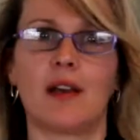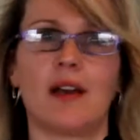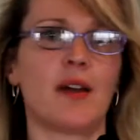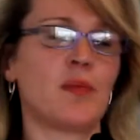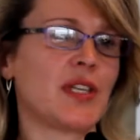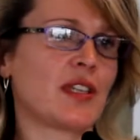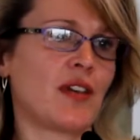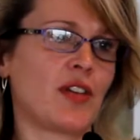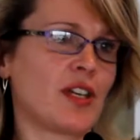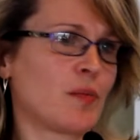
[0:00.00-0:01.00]
I miss
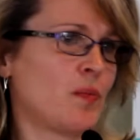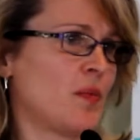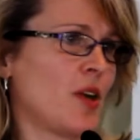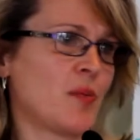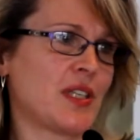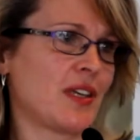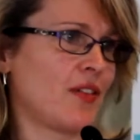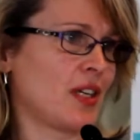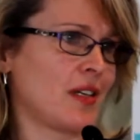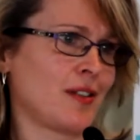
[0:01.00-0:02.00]
having
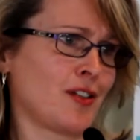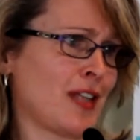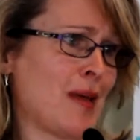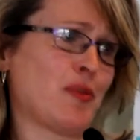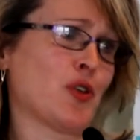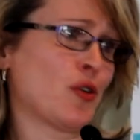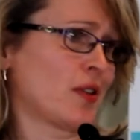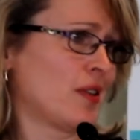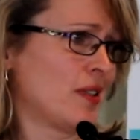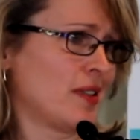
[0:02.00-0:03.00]
a little lap
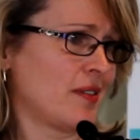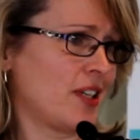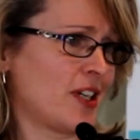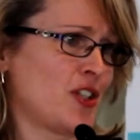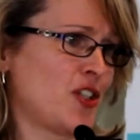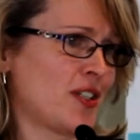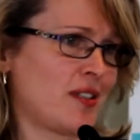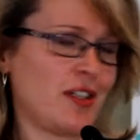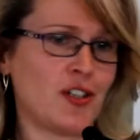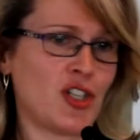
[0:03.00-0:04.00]
dog that can just,